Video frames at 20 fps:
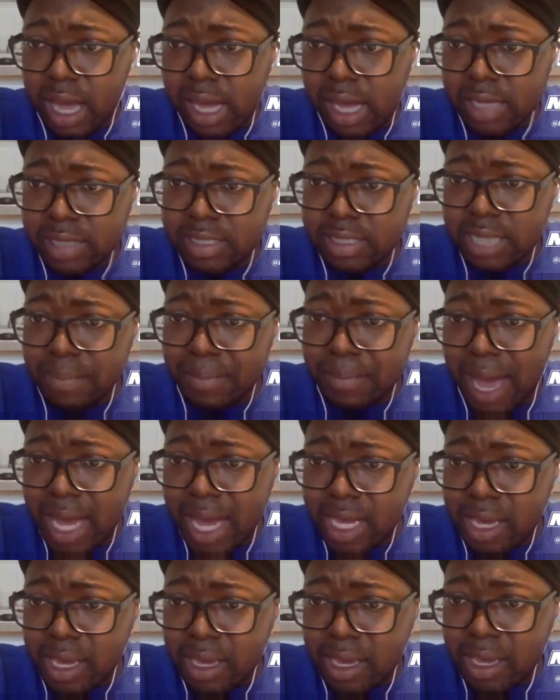
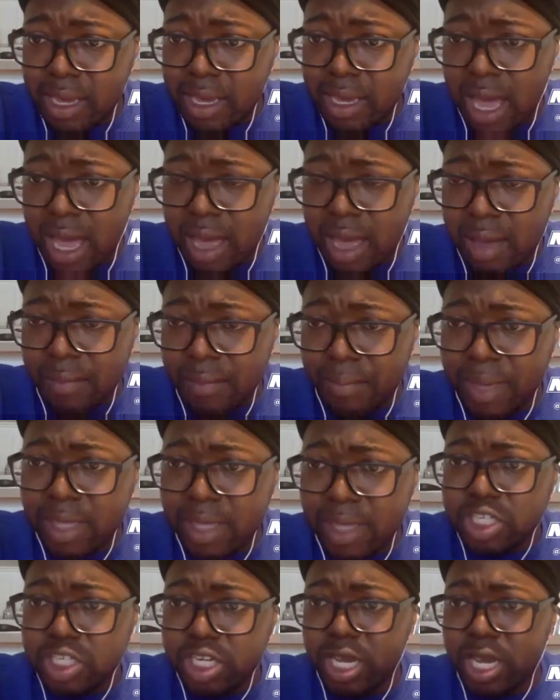Somebody
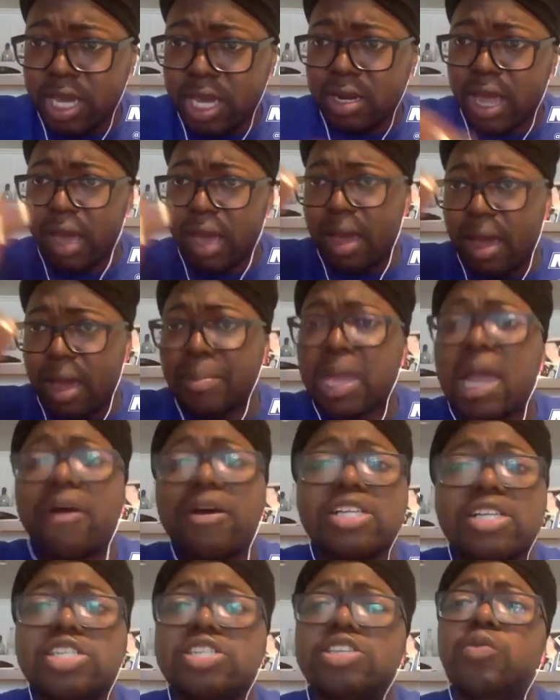mentioned, I'm
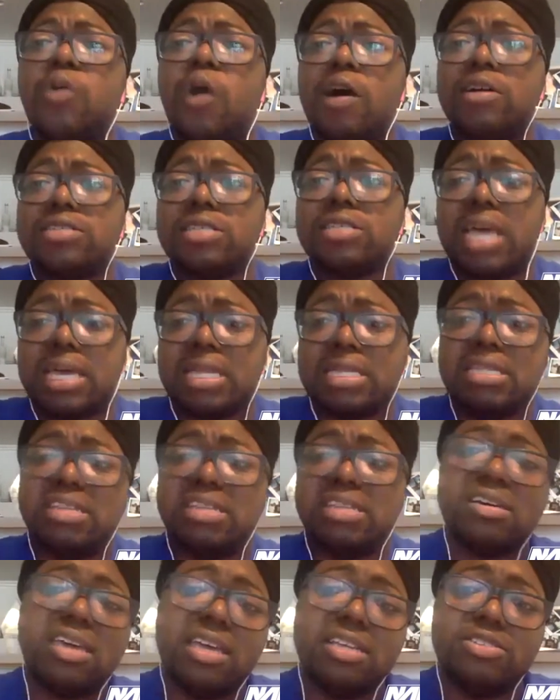encouraging you all to
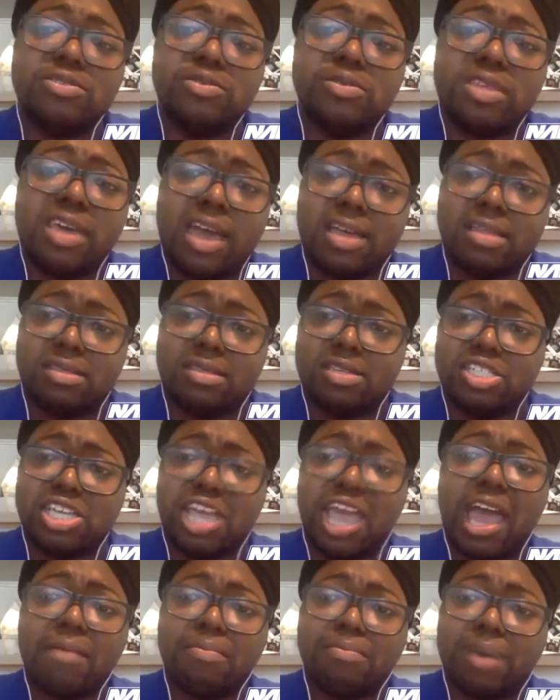look into the
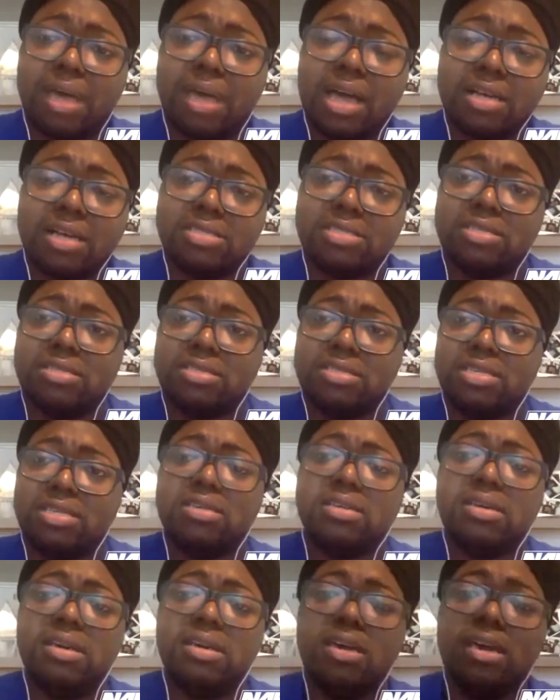chat box to
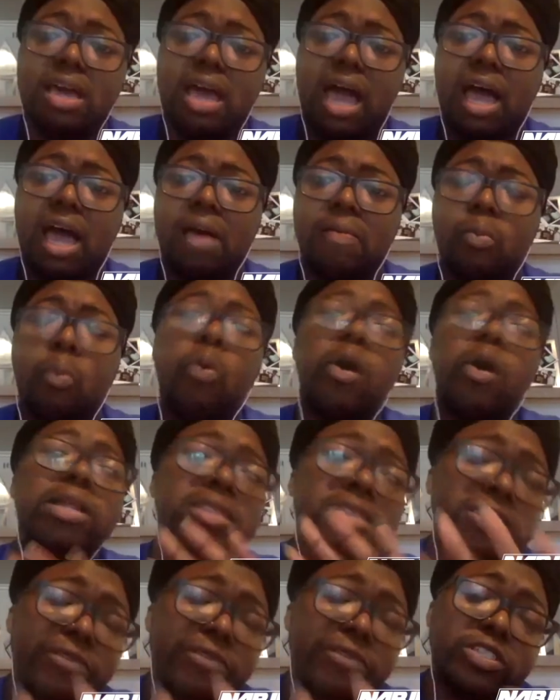see,
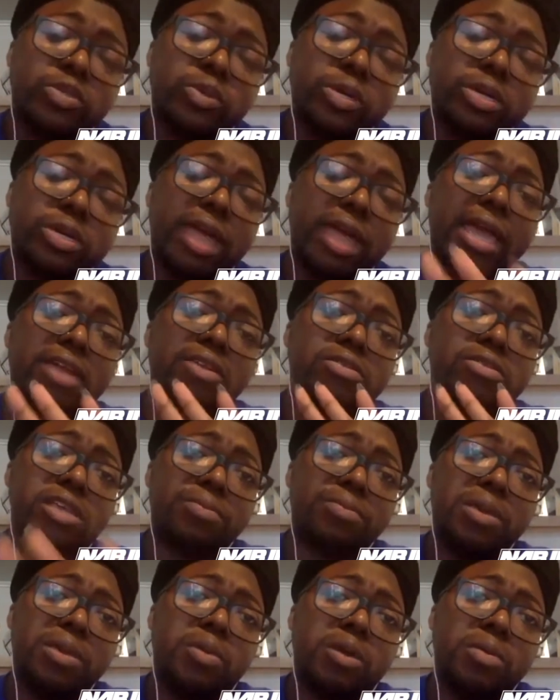the different Twitter handles
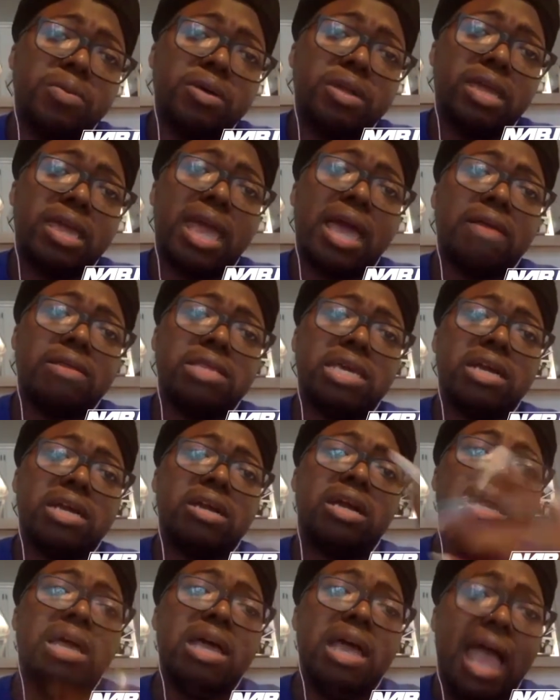that people are putting out
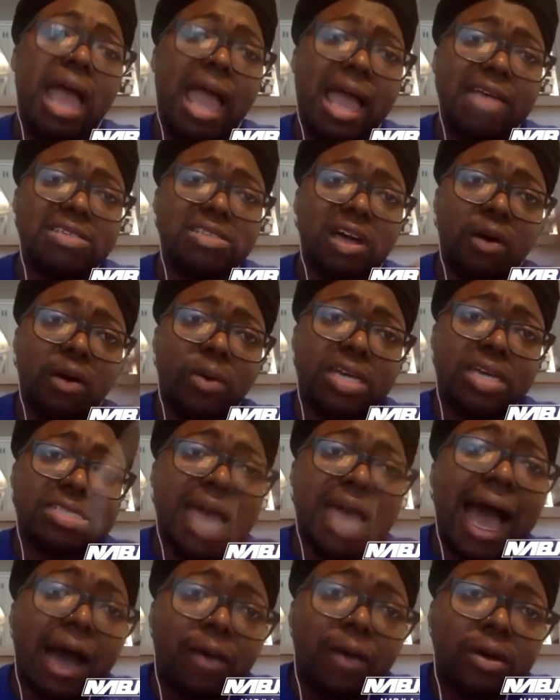there. As always,
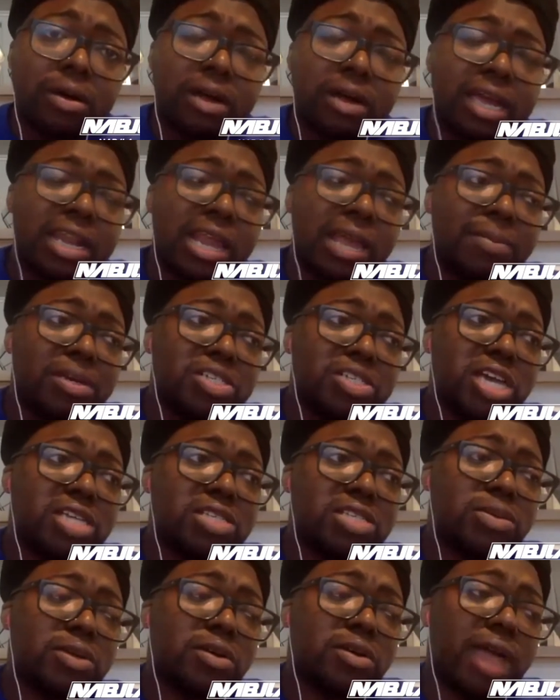our
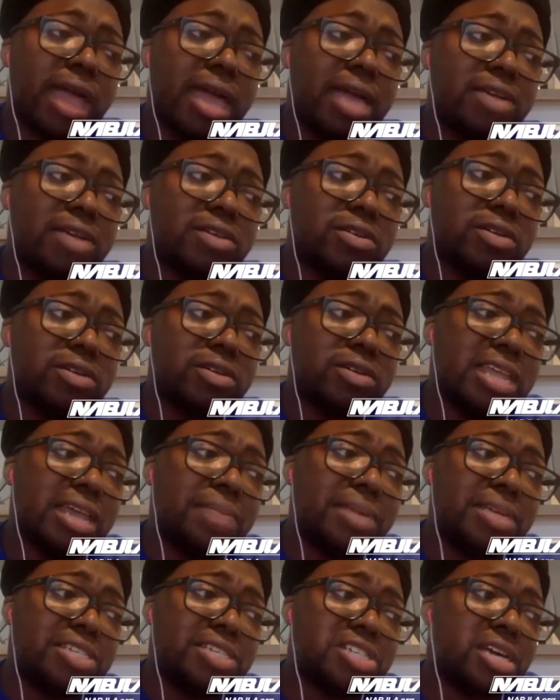NABJ Twitter handle is
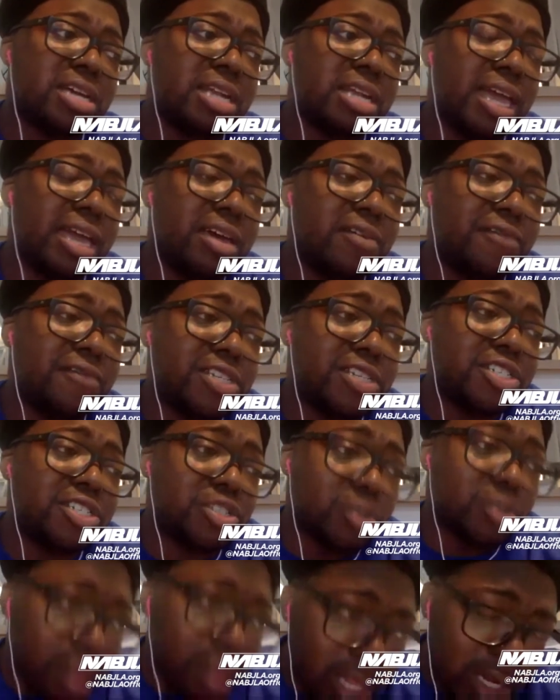NABJLA
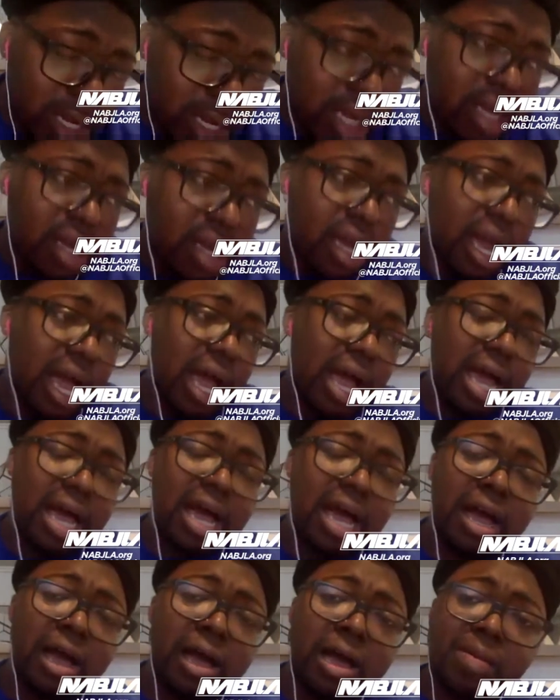official.
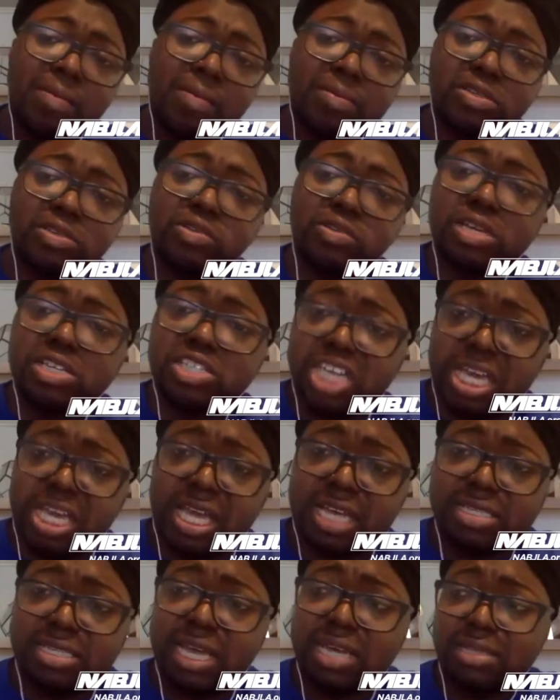So you can check
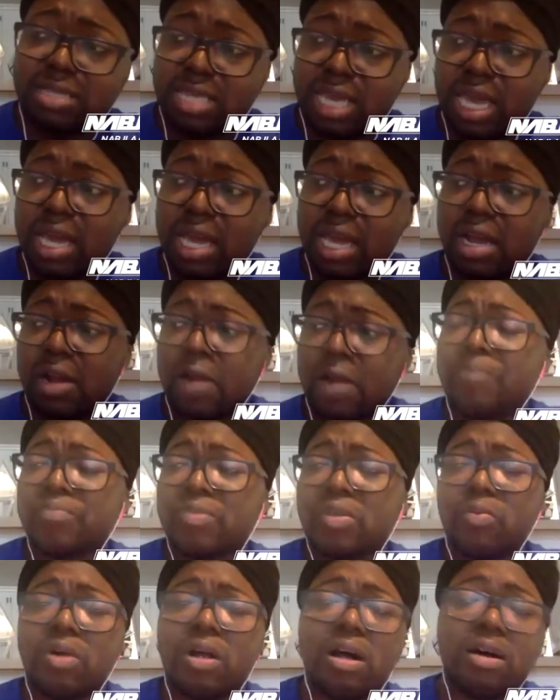us out there.
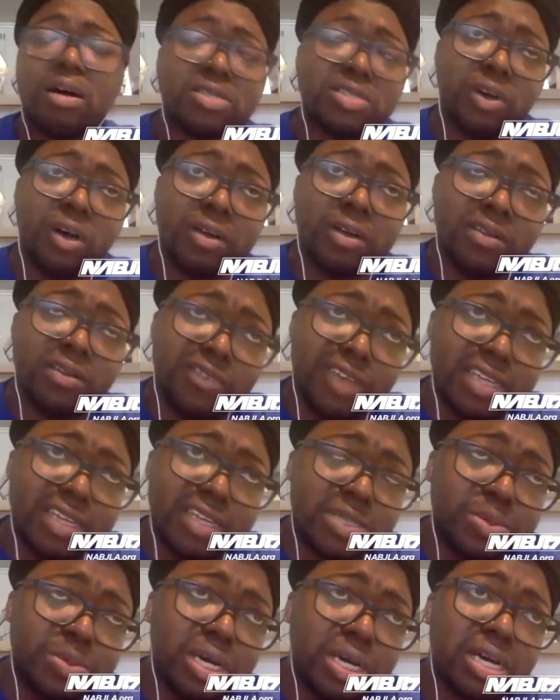We're also on
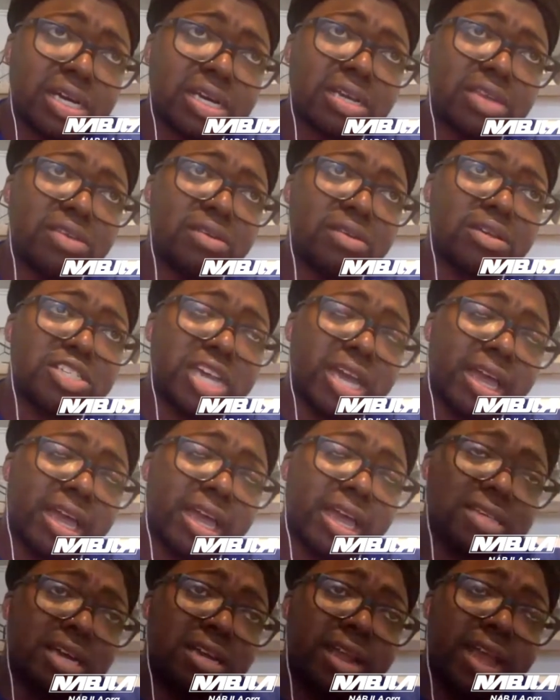Facebook. You can check
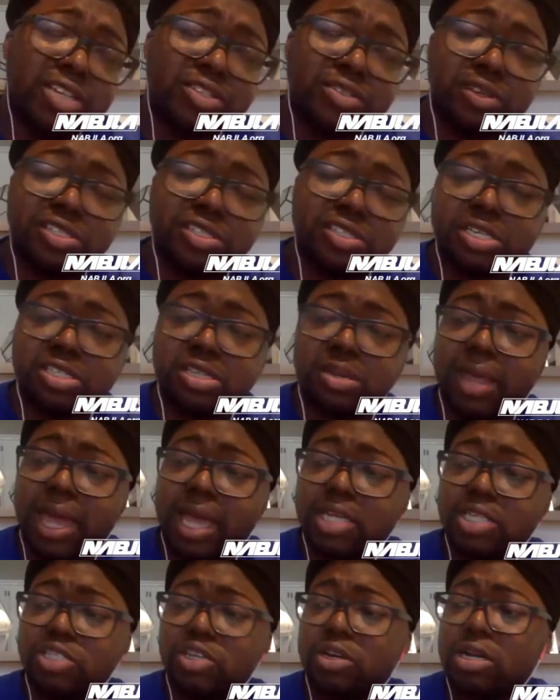us out, National Association of
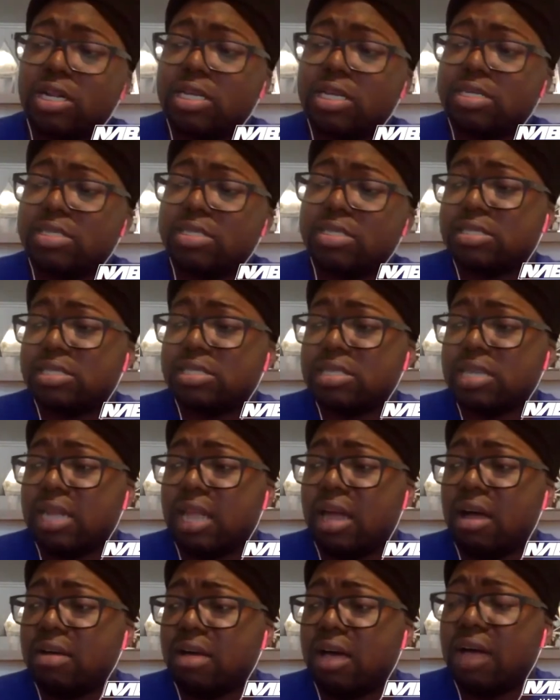Black Journalists
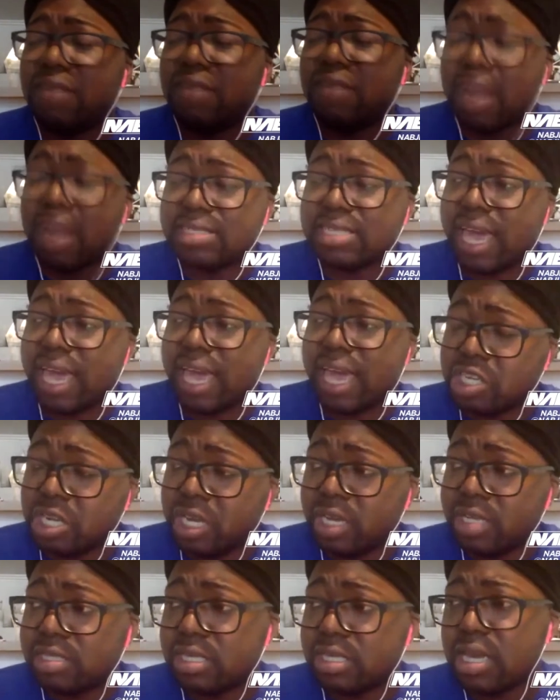of Los
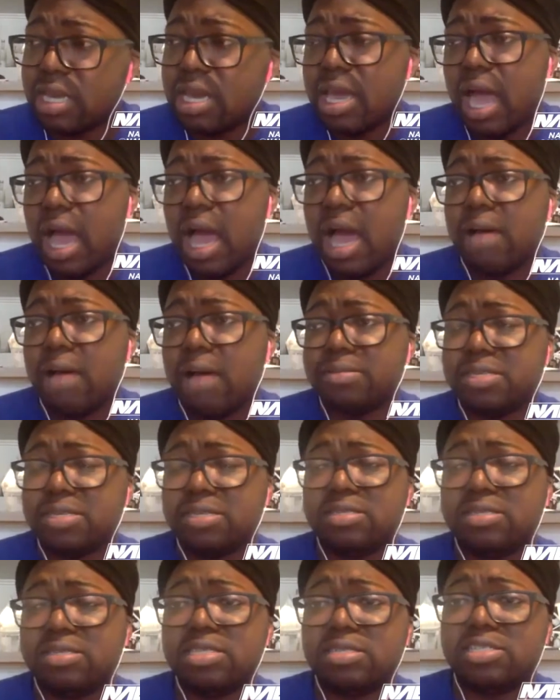Angeles,
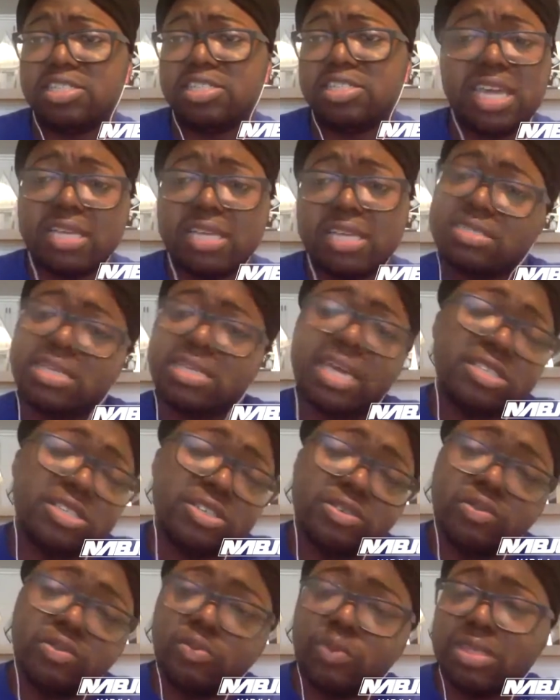to just stay
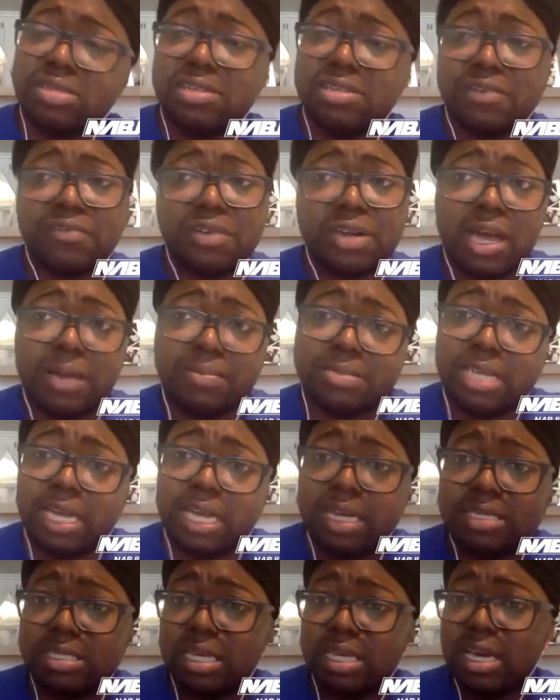tuned with different
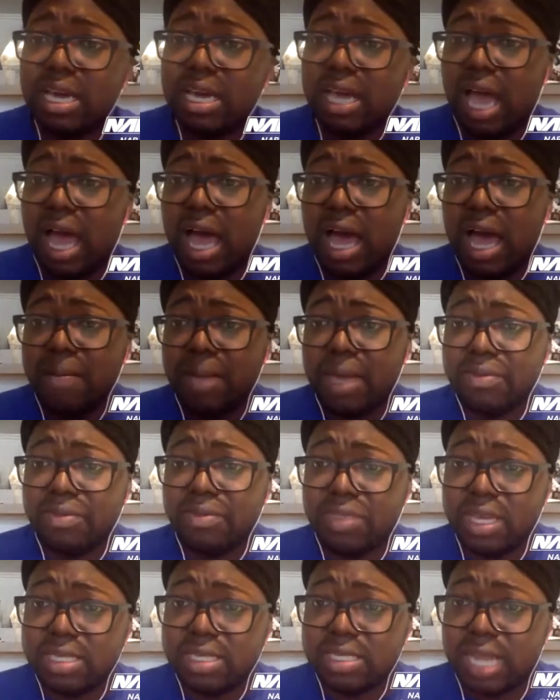updates and
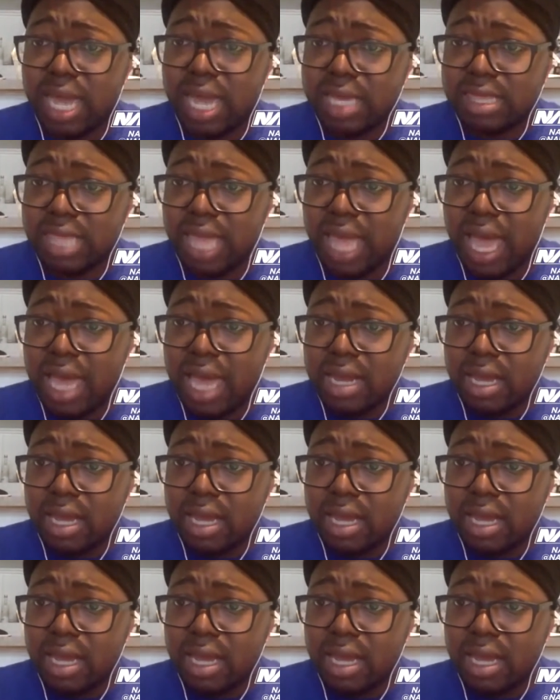things like that.